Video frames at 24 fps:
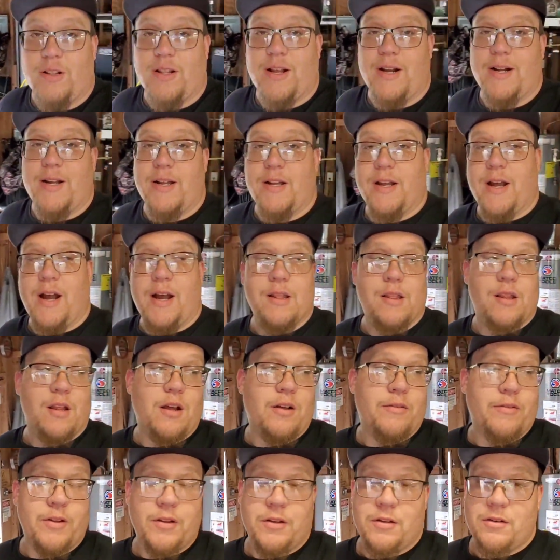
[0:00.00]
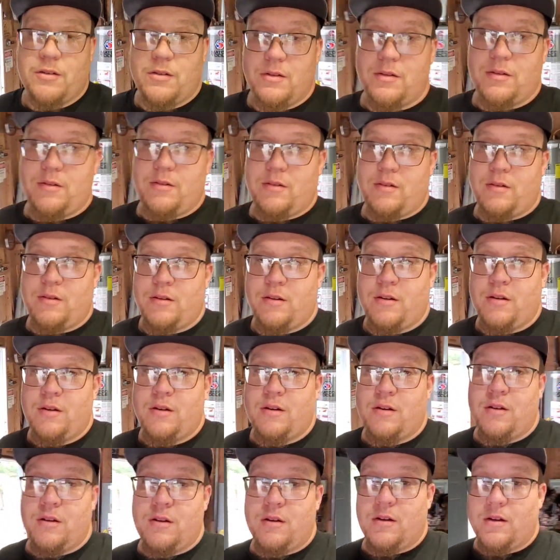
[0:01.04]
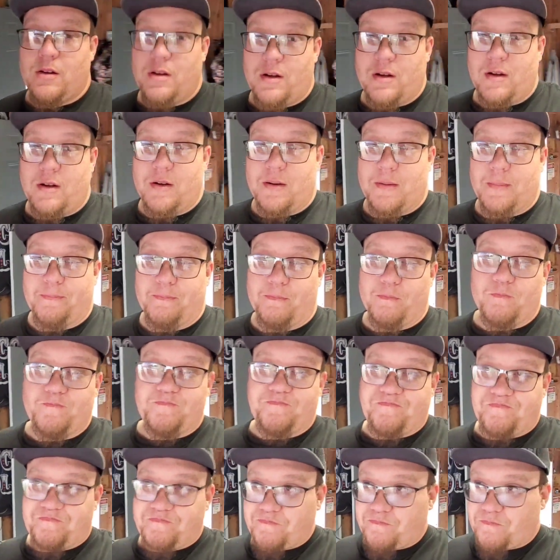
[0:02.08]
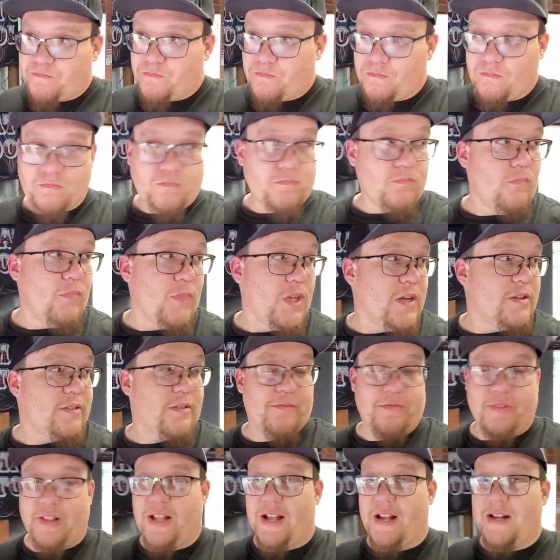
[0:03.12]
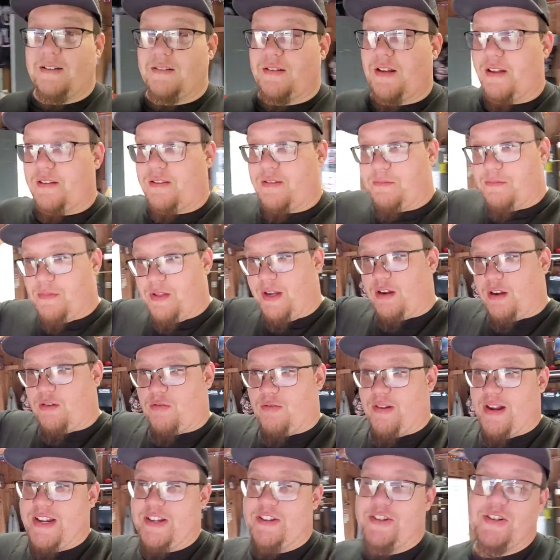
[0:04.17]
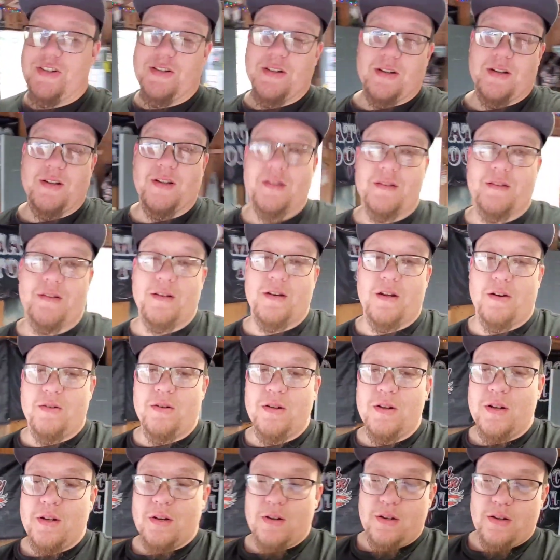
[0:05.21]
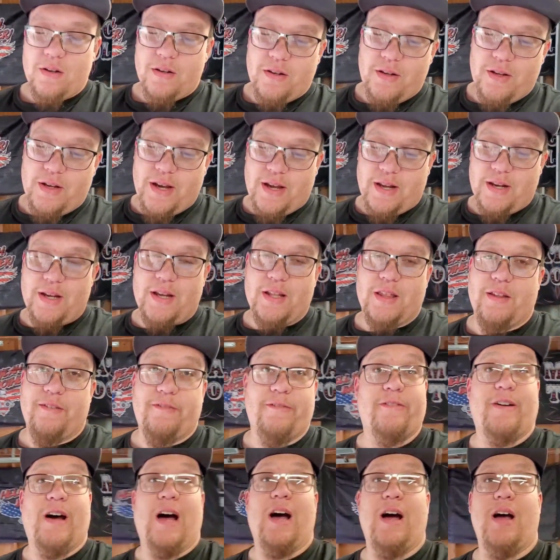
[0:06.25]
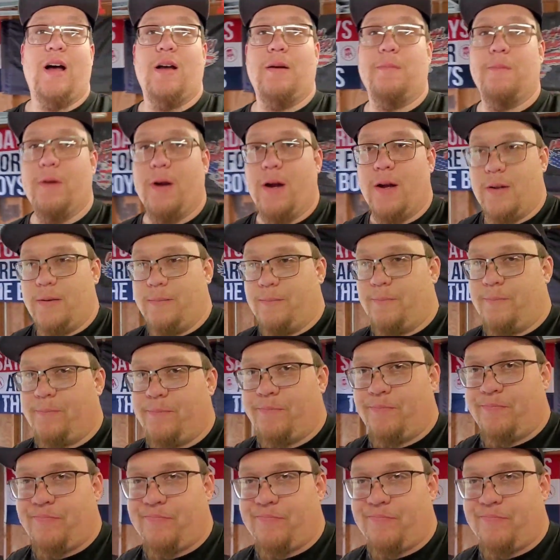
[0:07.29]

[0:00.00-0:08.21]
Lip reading: sure you'll like it. I love it. Got some flags, got some decorations. You know, you got to get the vibe, right?